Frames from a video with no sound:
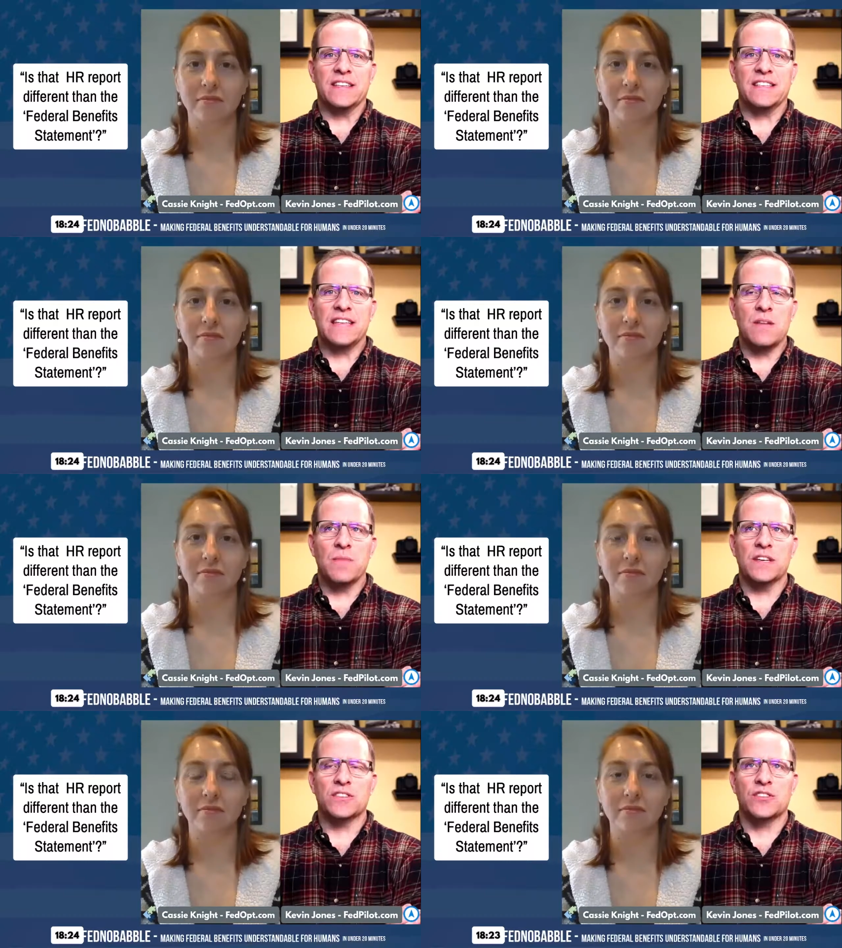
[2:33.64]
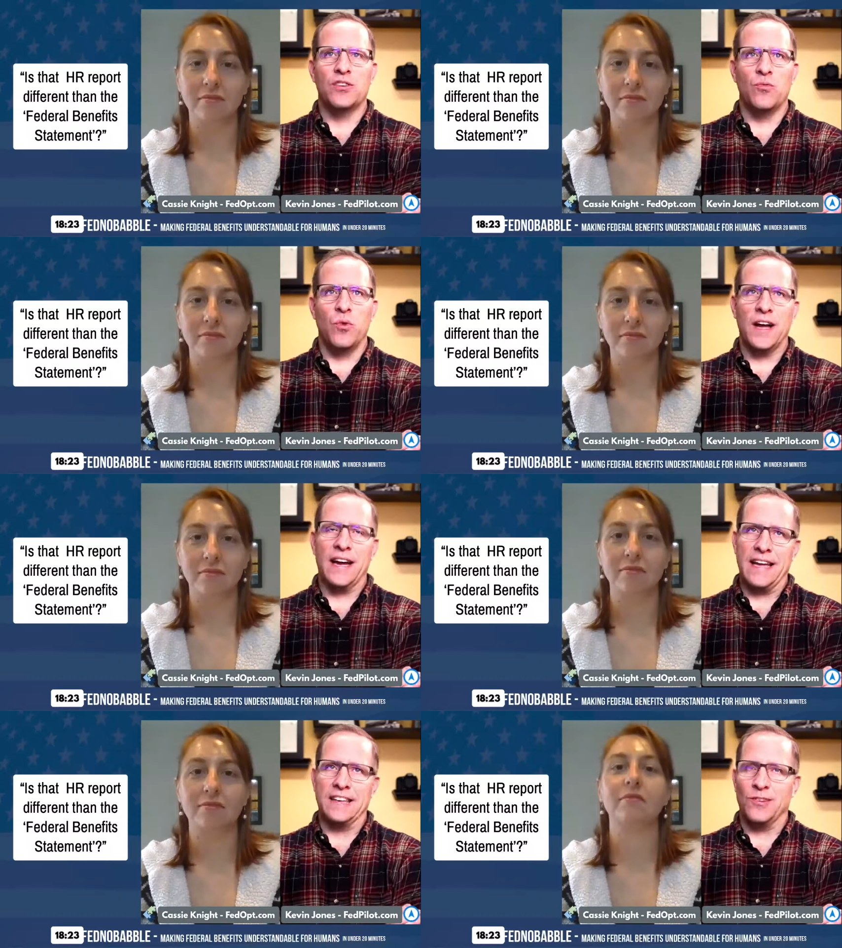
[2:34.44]
Speaker 1: statement to one,
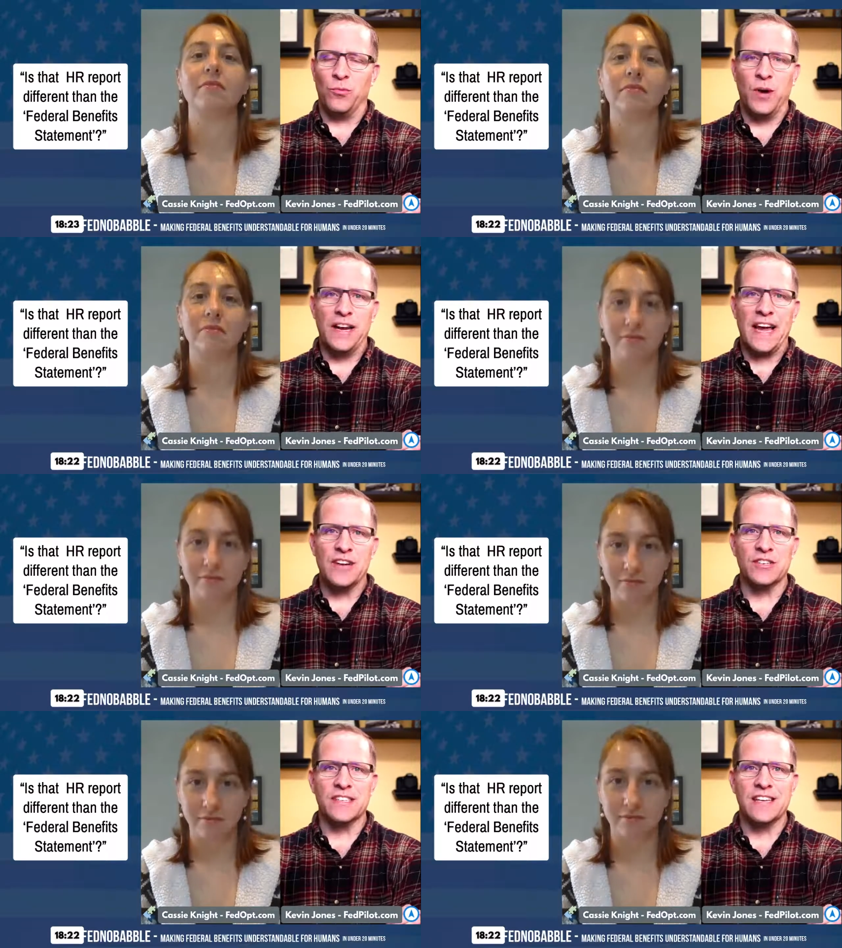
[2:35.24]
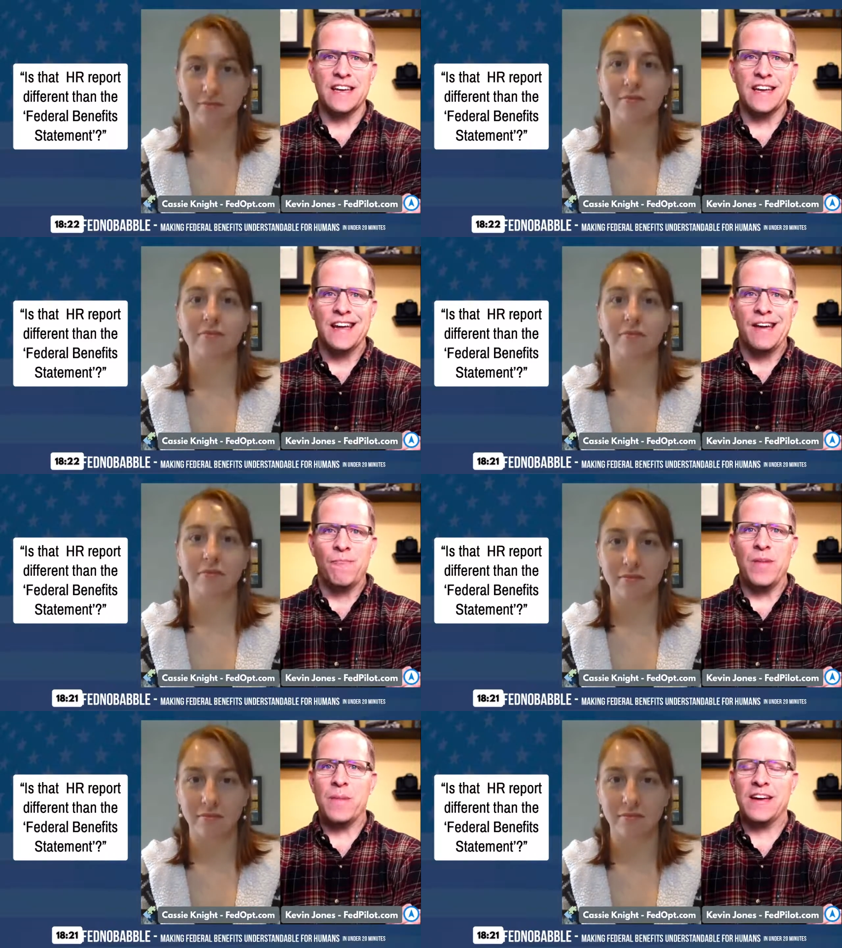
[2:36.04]
again, to one agency
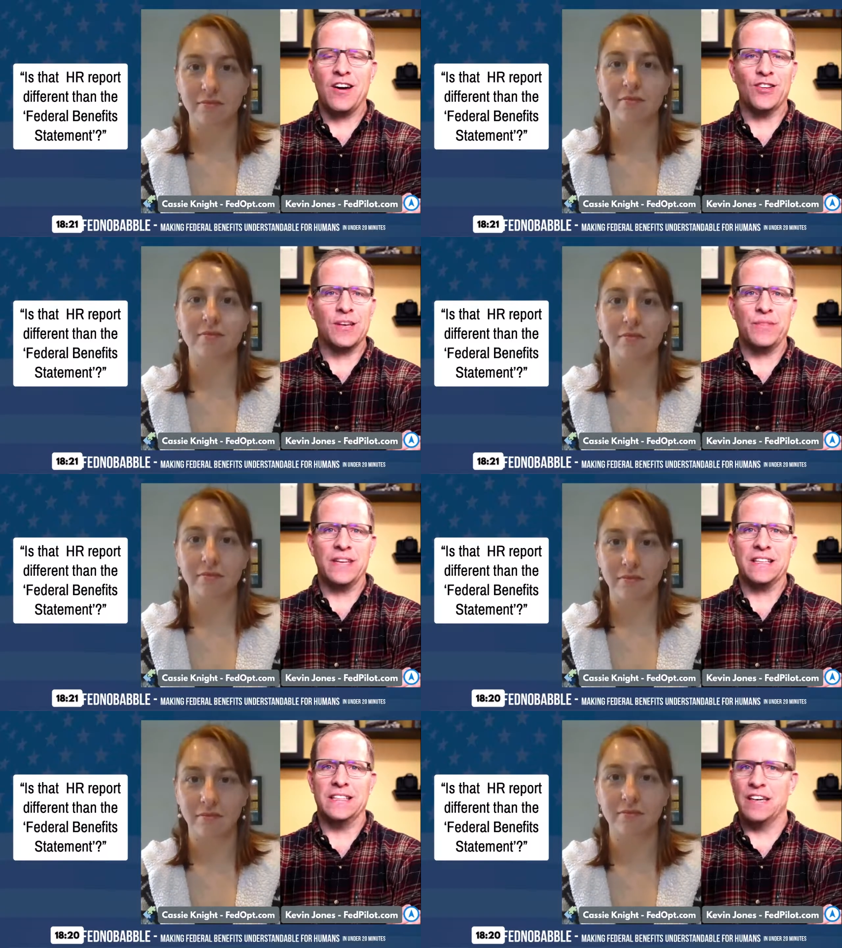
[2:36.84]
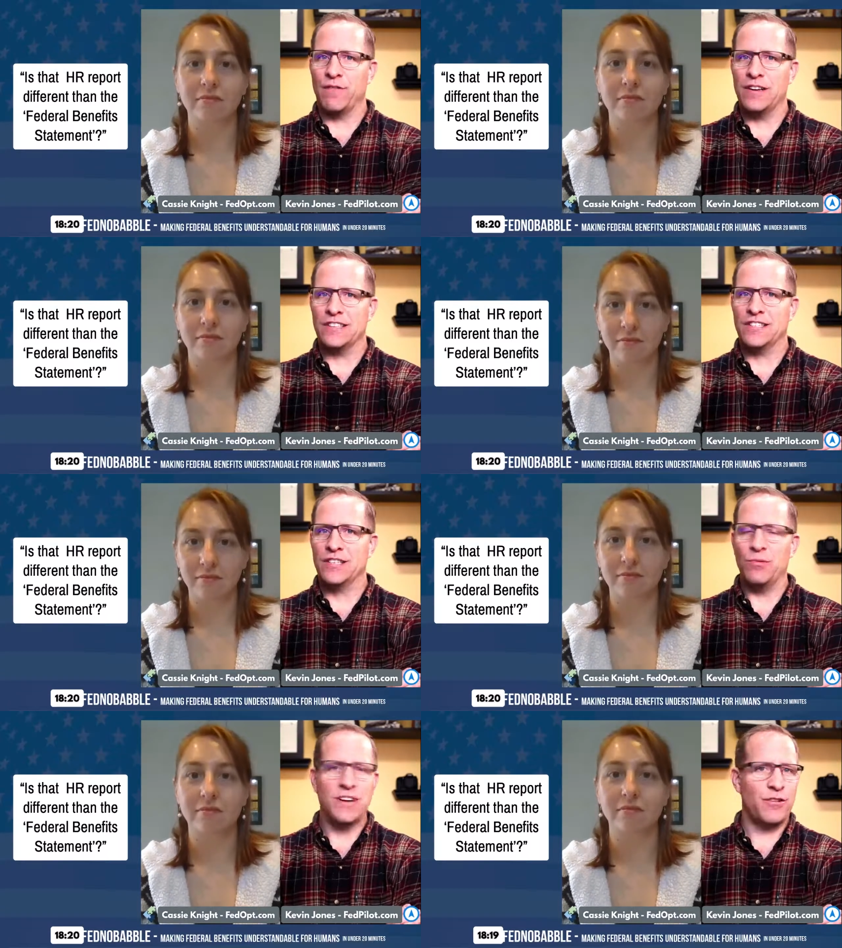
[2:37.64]
may be called something different
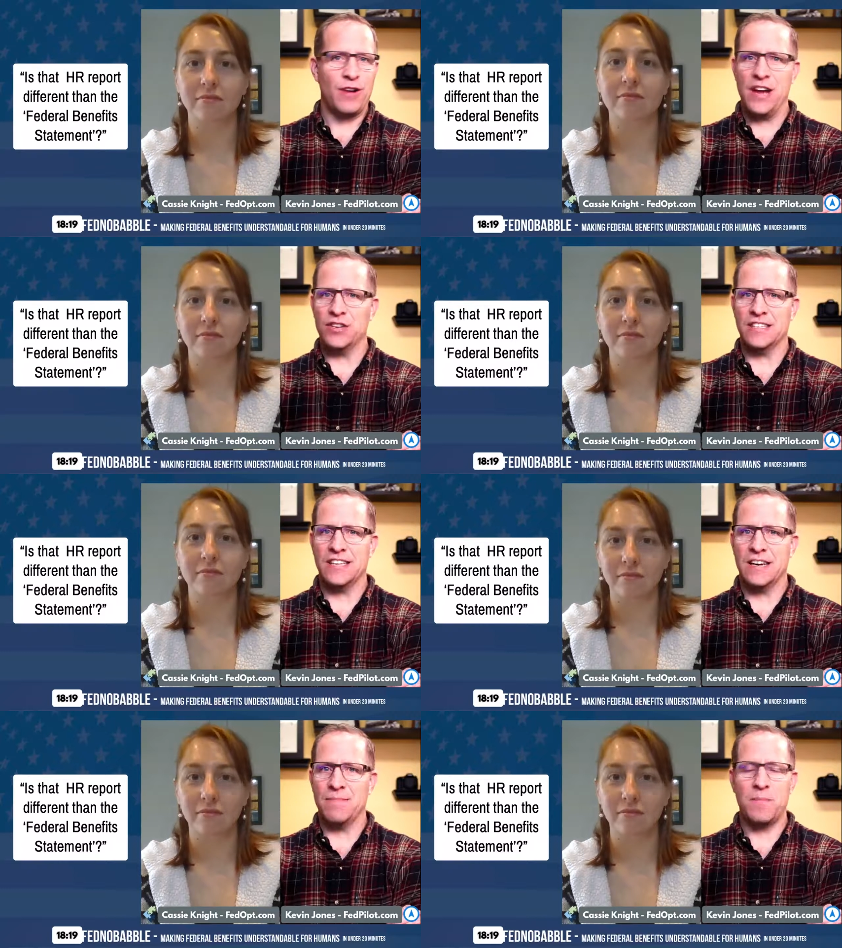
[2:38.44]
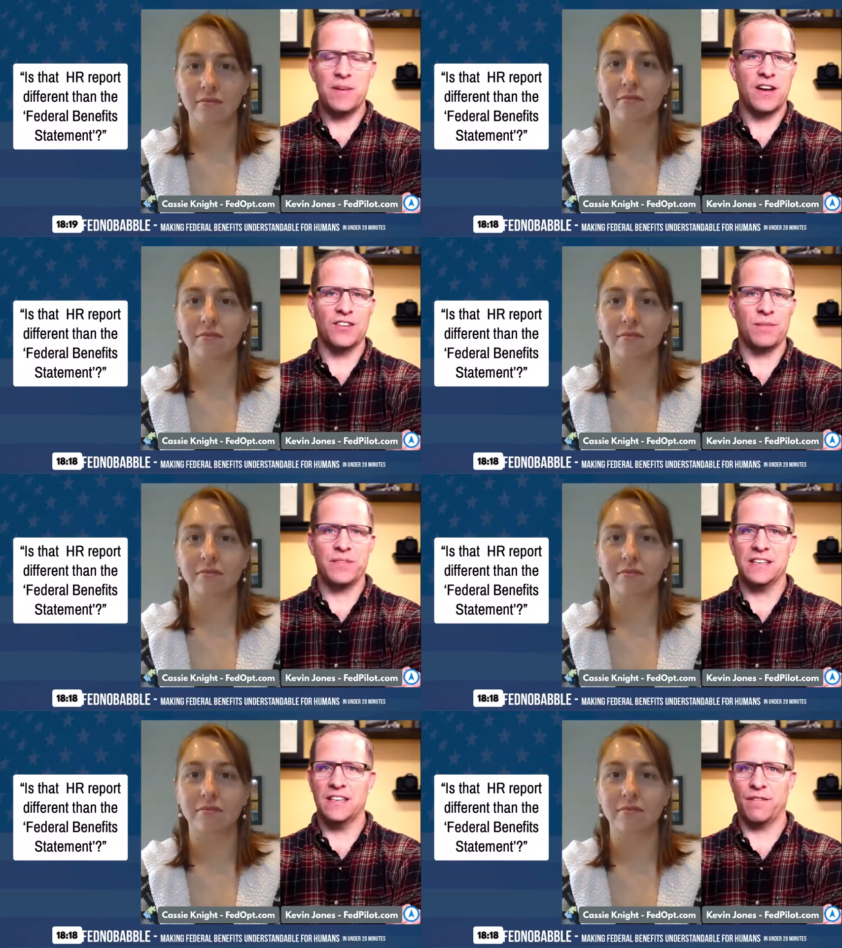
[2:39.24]
to another agency, may be called
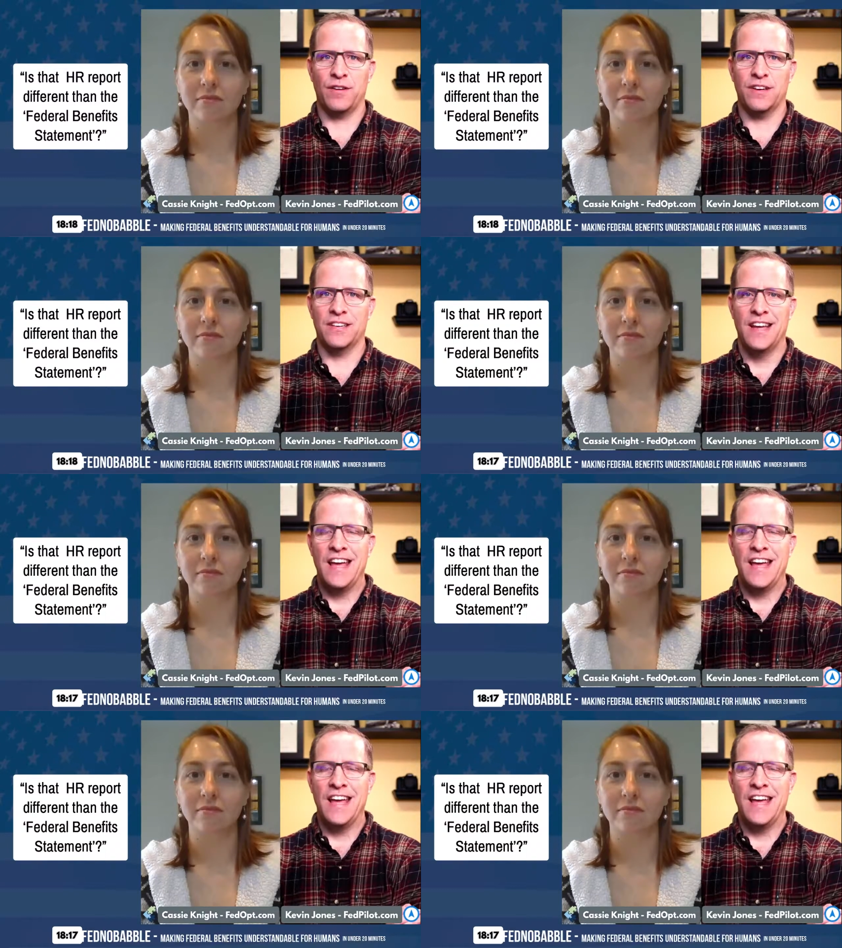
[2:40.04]
something different.